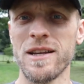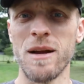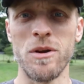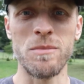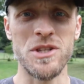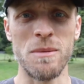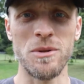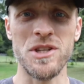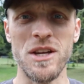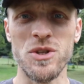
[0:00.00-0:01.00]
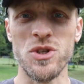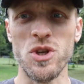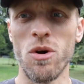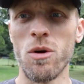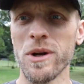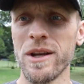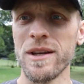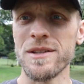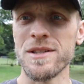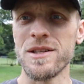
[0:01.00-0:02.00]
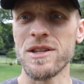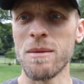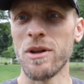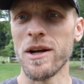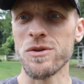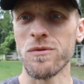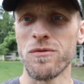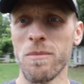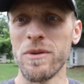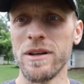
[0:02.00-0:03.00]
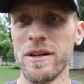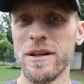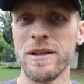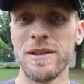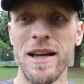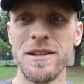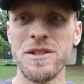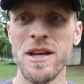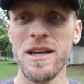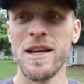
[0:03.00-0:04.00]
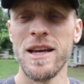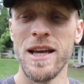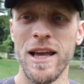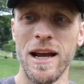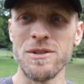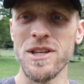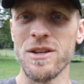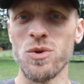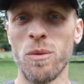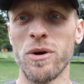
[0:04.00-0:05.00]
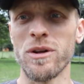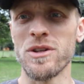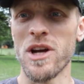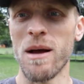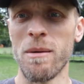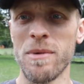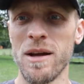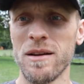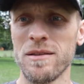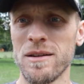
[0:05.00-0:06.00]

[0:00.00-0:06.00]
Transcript: camera image stabilization, so all we're getting is the stabilizer from the lens. And I would say it's doing a pretty good job. I'm not